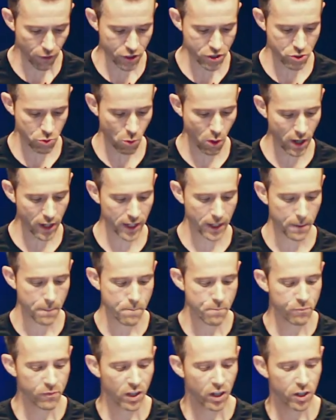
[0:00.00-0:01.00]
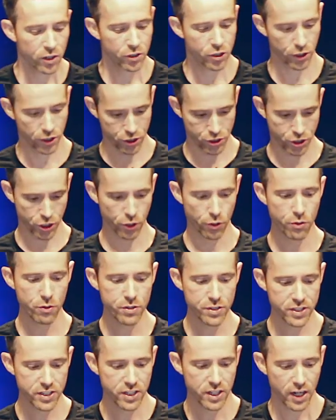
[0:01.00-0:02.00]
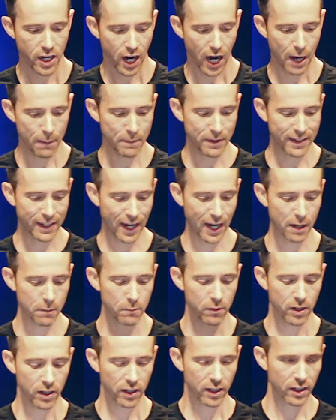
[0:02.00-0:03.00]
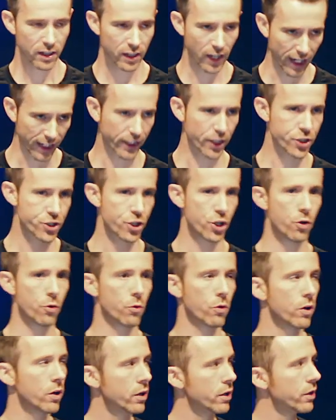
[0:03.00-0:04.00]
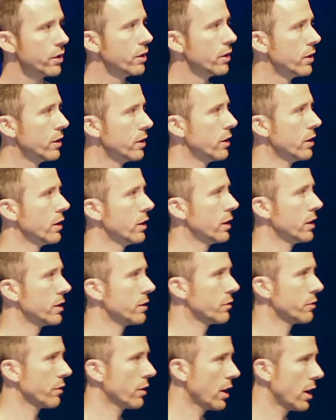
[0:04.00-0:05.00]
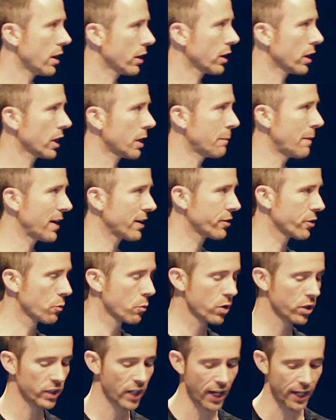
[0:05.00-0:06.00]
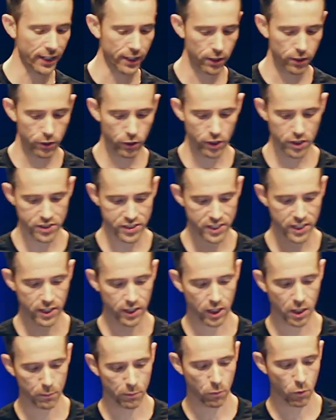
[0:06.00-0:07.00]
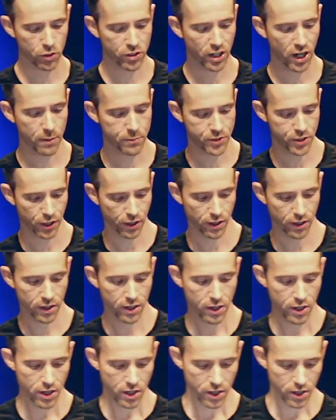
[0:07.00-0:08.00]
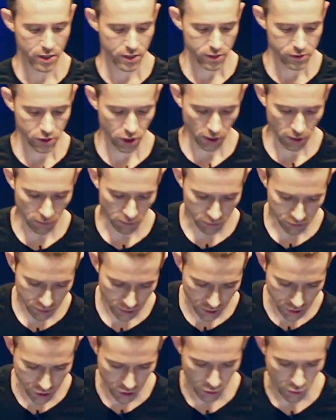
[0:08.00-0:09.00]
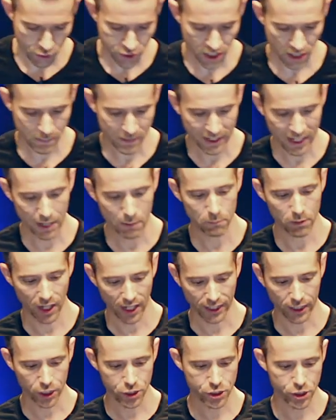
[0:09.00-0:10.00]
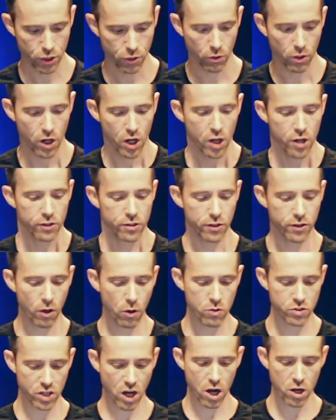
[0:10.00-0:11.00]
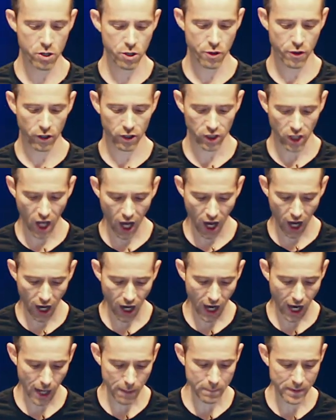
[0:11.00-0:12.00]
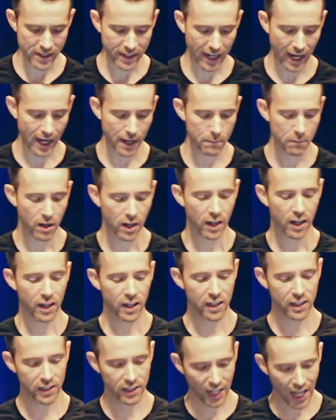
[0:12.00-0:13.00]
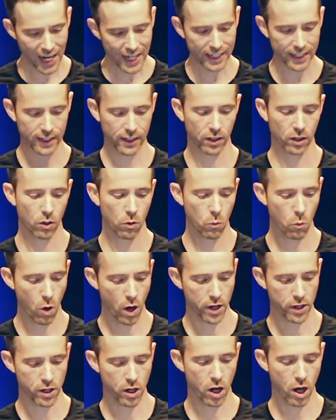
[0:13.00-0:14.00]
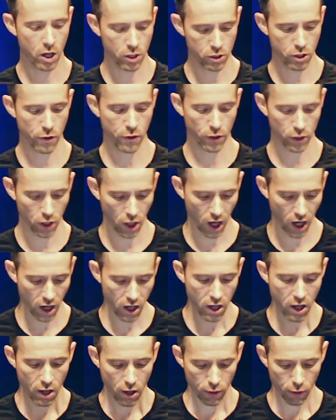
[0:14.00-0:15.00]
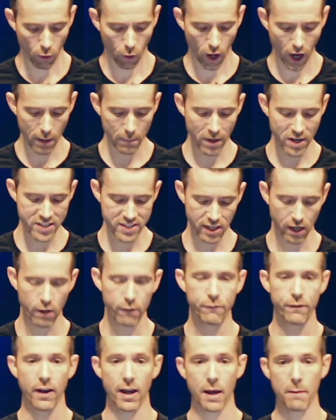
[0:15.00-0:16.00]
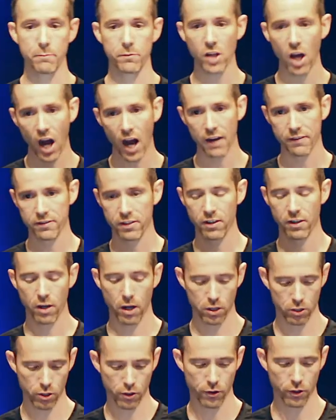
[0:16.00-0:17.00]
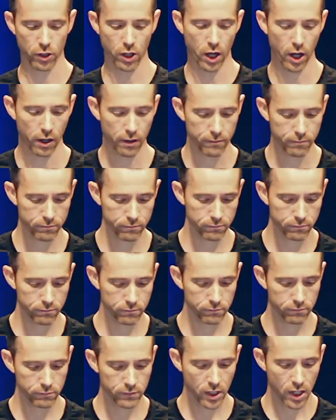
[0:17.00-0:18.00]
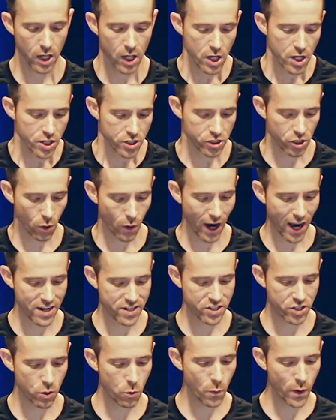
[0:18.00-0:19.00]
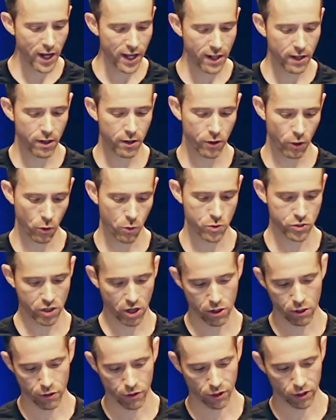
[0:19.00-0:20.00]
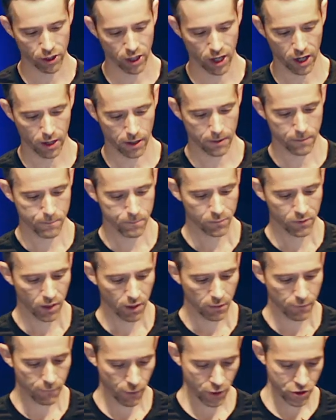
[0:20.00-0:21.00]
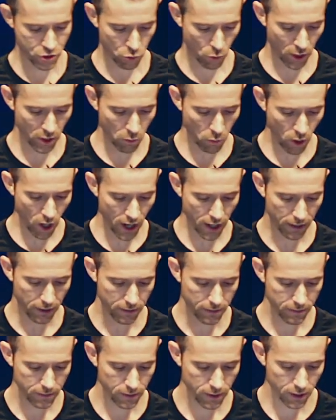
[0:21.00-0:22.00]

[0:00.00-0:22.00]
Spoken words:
Verse 20, to the Jews, I became like a Jew. I'm gonna come back to the word like. You're gonna see it a couple more times here. So to the Jews, I became like a Jew. To those under the law, I became like one under the law, though I myself am not under the law. So as to win those under the law. Verse 21,